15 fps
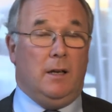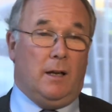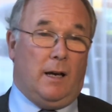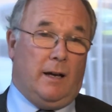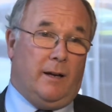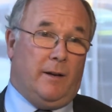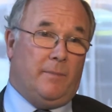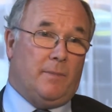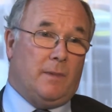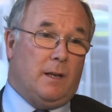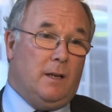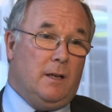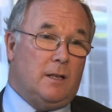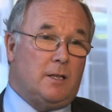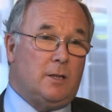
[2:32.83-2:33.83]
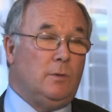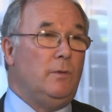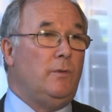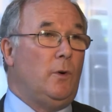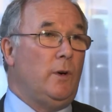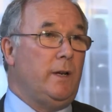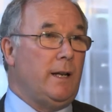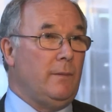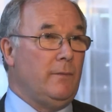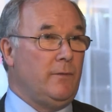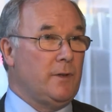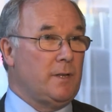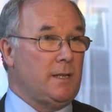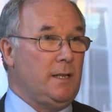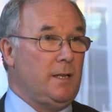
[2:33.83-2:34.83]
to avoid
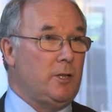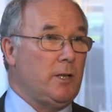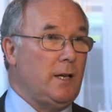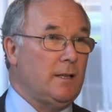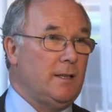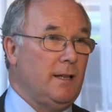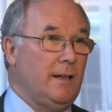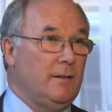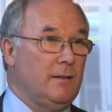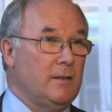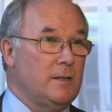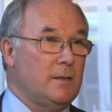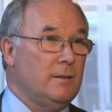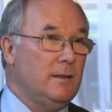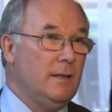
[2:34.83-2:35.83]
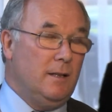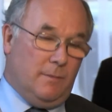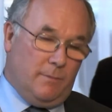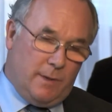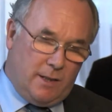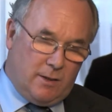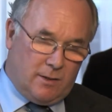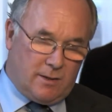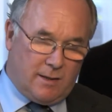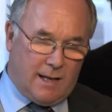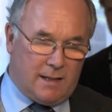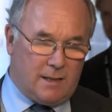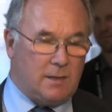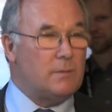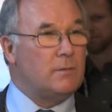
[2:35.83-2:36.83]
unforeseen shutdowns, because that's